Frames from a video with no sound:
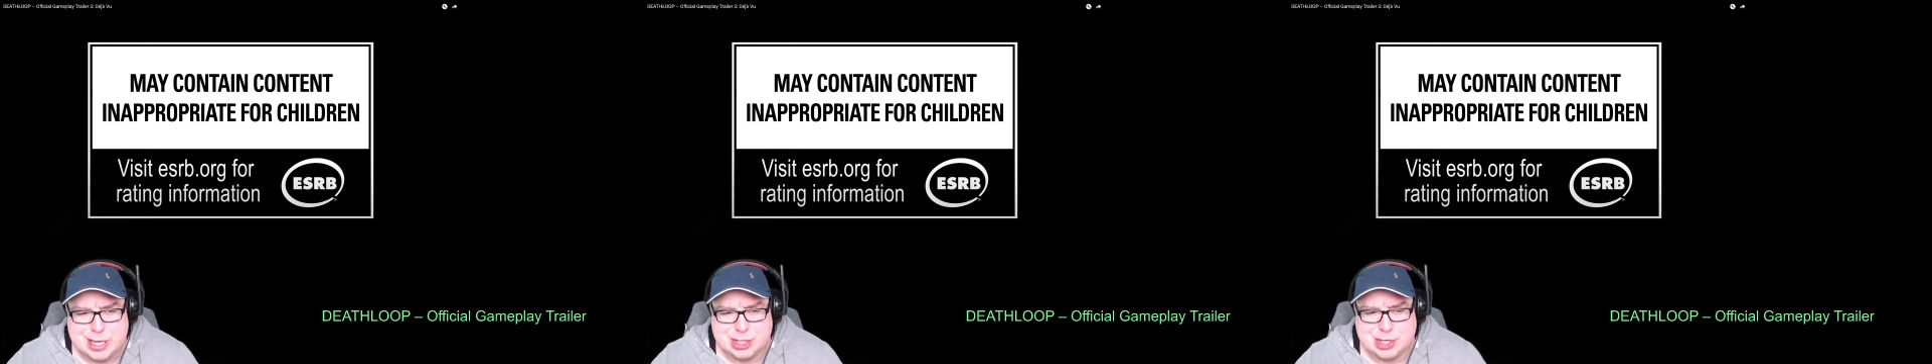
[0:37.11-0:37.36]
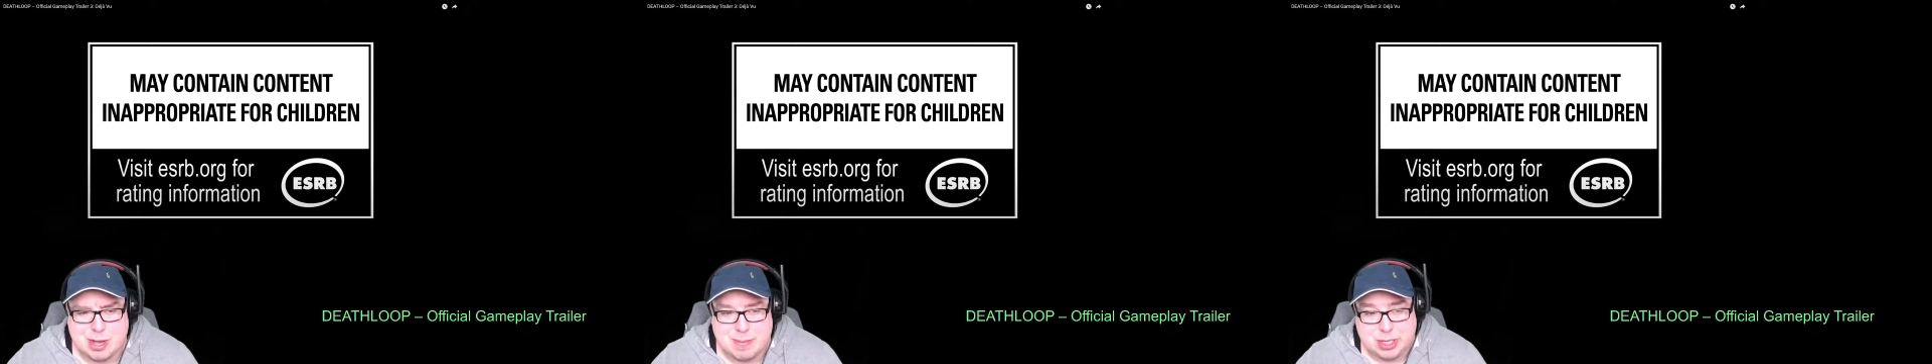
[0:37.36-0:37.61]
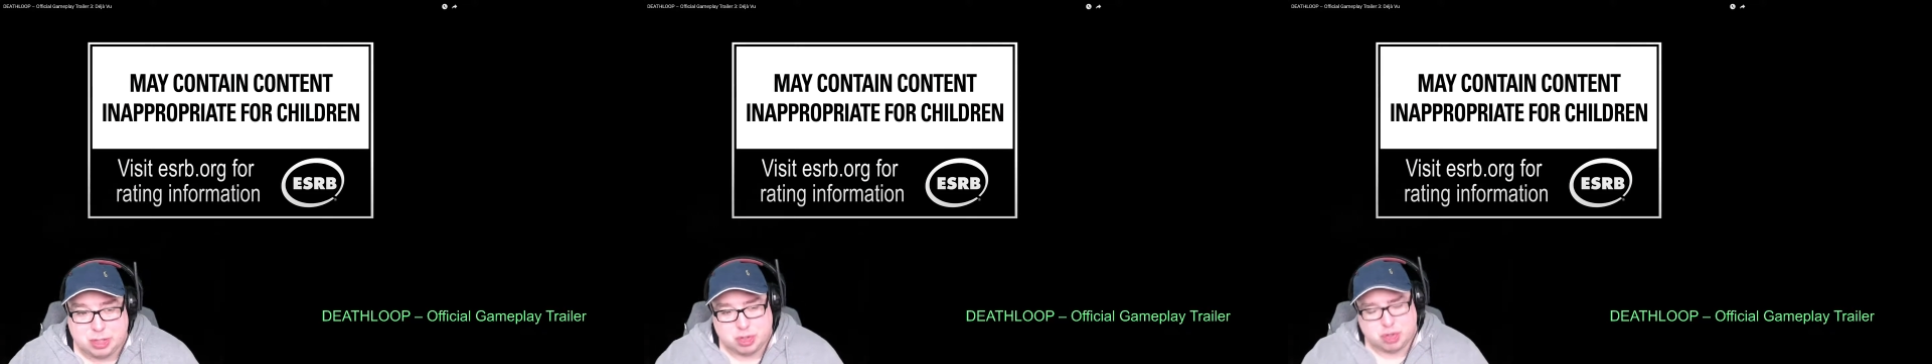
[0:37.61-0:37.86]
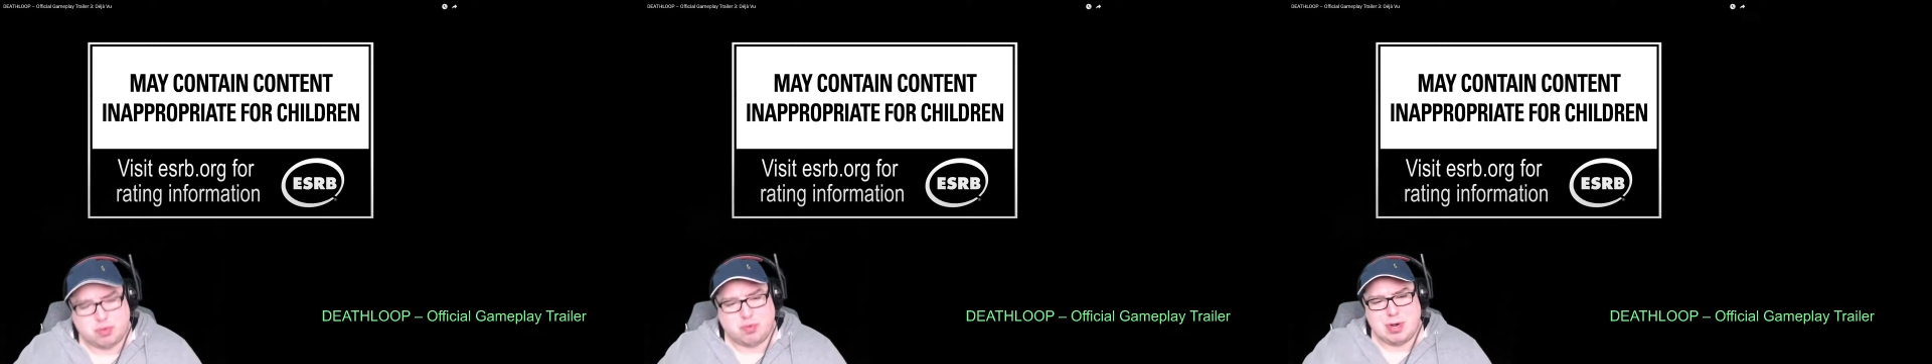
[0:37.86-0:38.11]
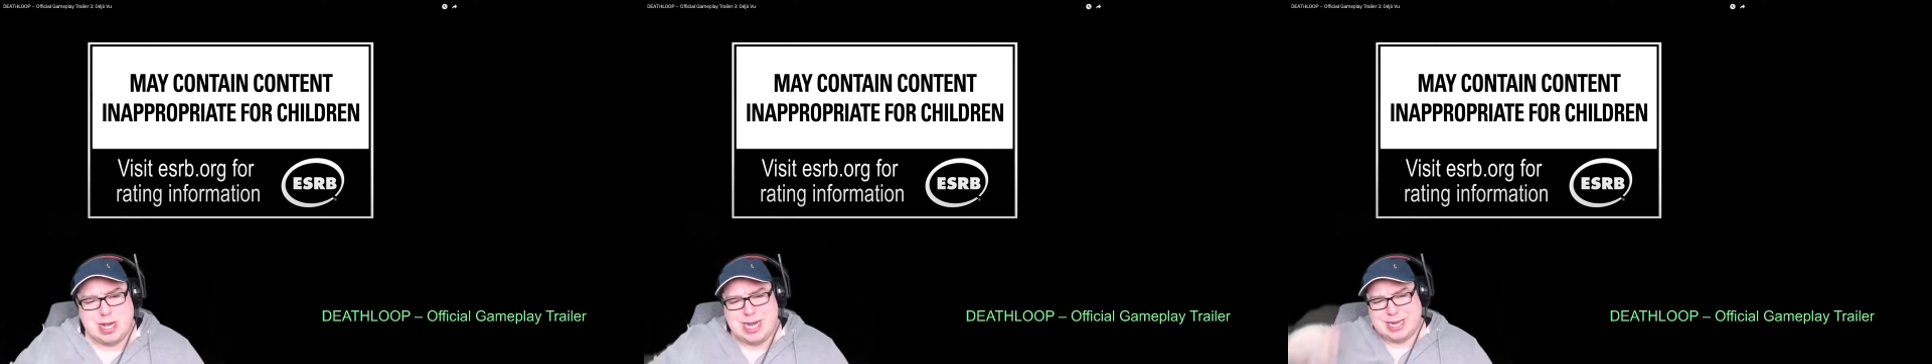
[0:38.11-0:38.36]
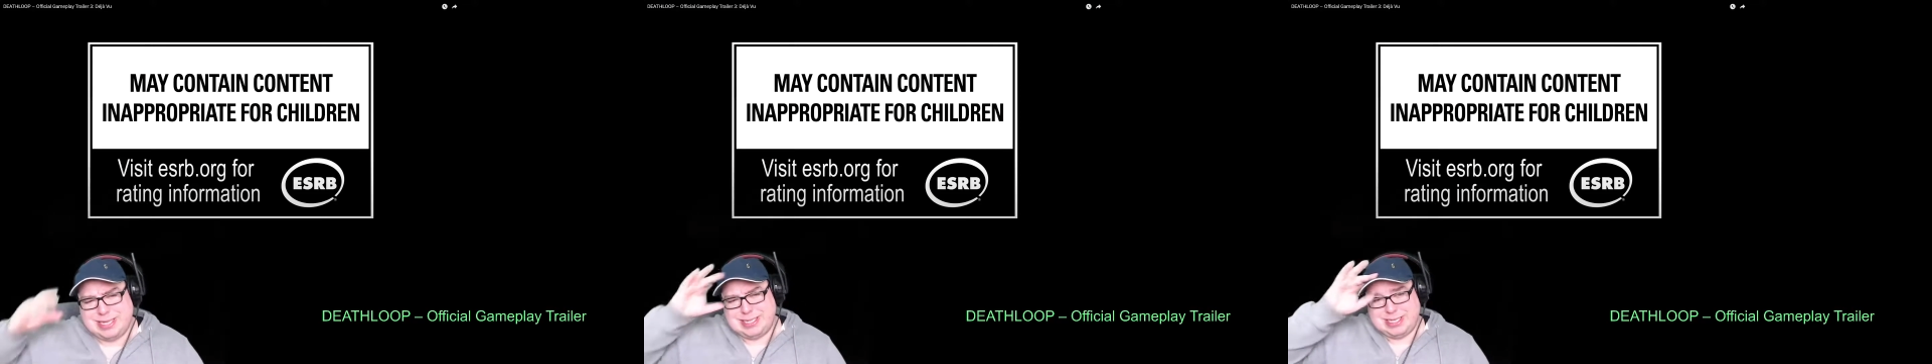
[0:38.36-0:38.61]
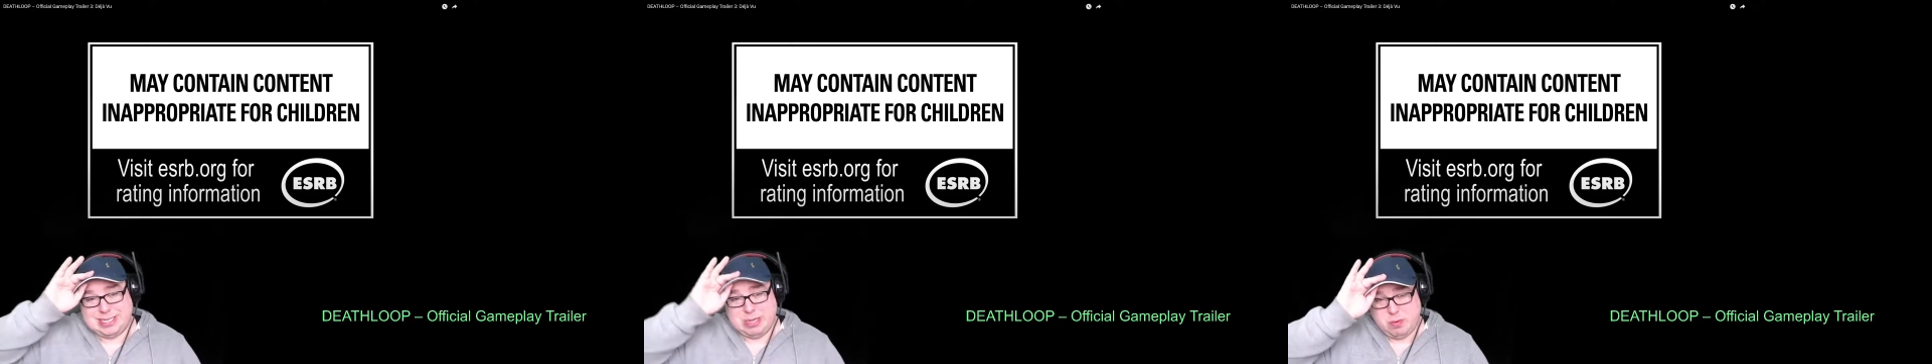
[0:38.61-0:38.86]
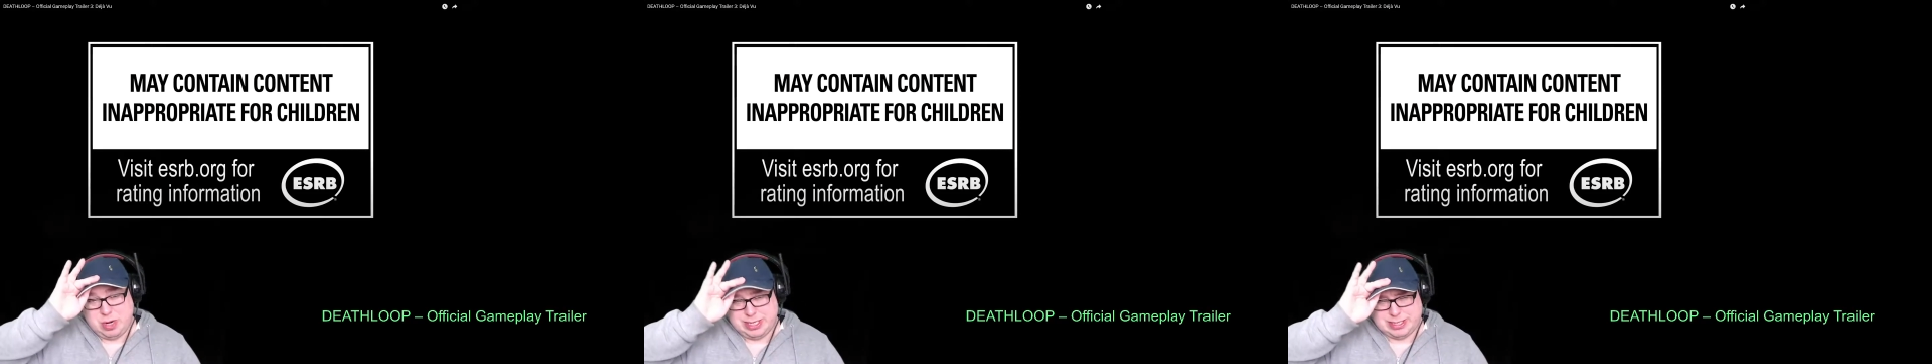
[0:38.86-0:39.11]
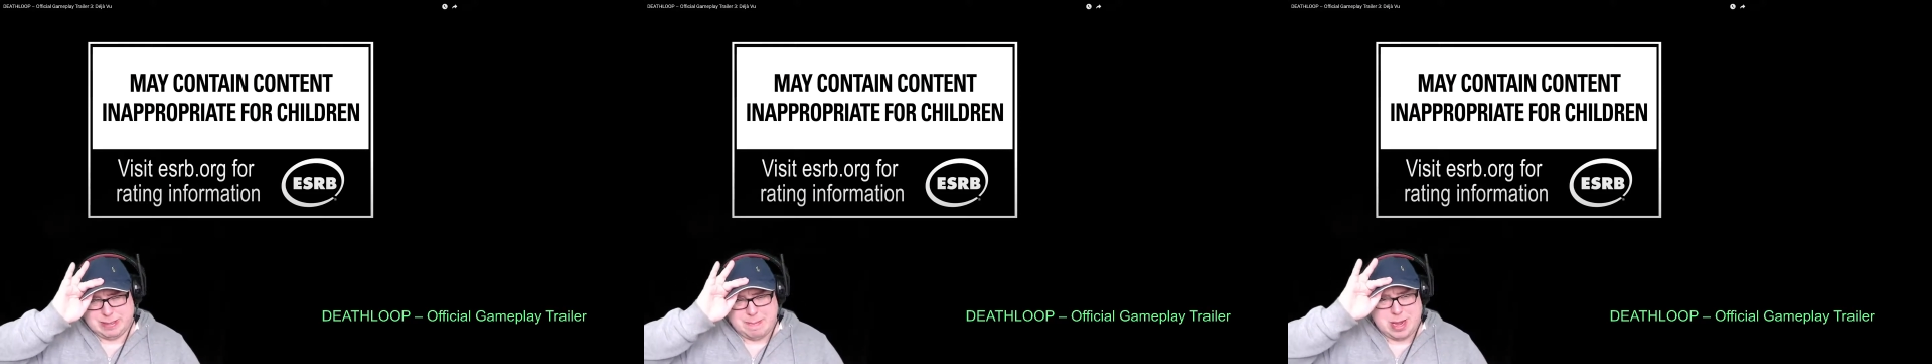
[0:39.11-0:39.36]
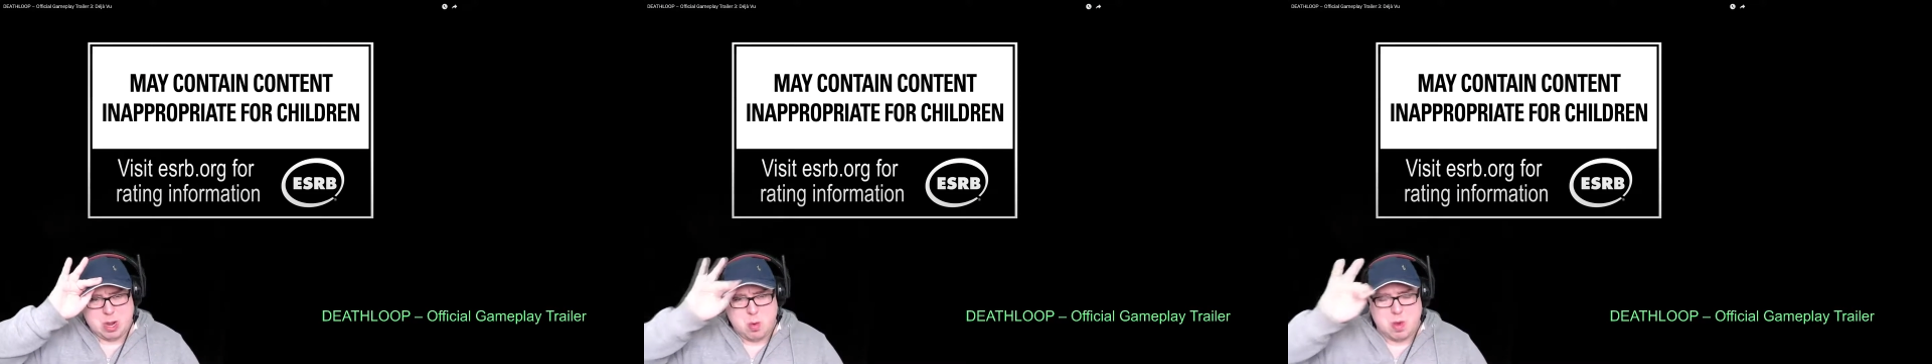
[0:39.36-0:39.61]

So I'm intrigued to see what it's about,